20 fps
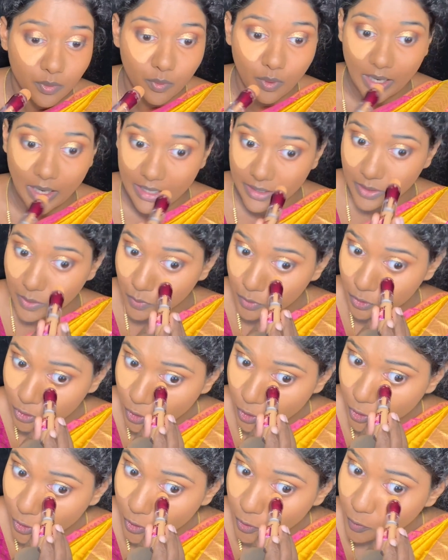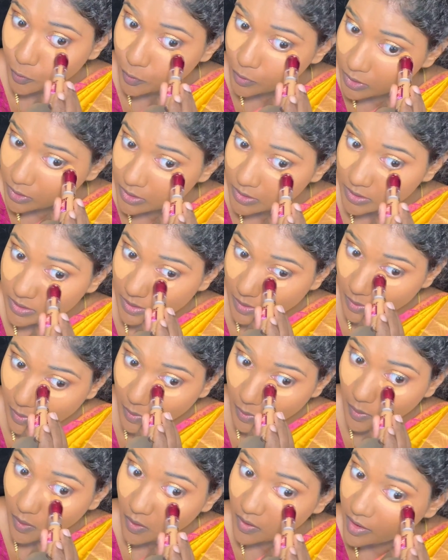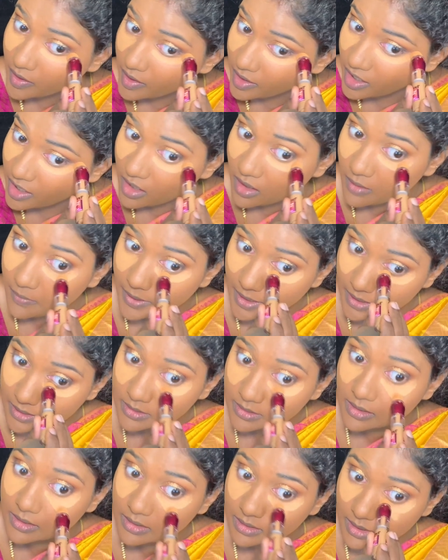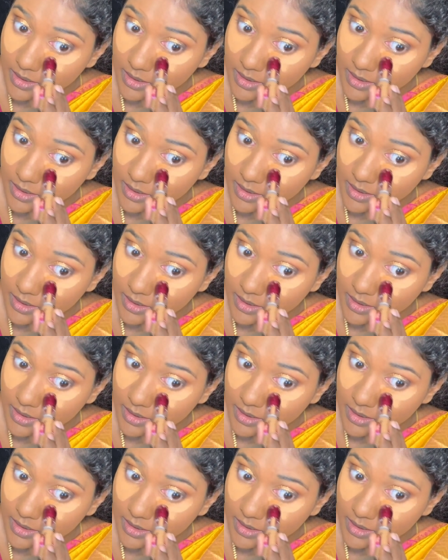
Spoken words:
I used to use on a regular basis,